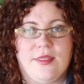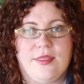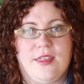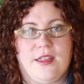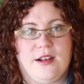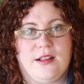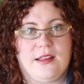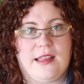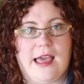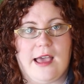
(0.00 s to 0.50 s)

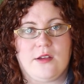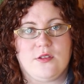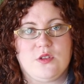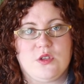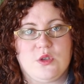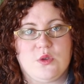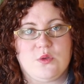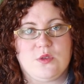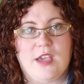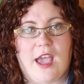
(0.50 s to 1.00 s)
that allows
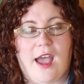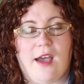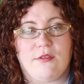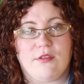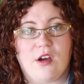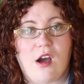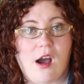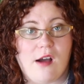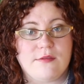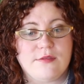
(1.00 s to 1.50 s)
you to
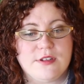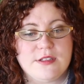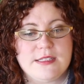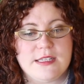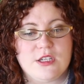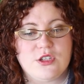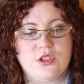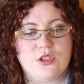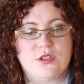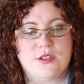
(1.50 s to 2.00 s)
have
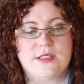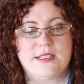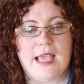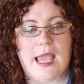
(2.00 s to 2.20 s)
conversations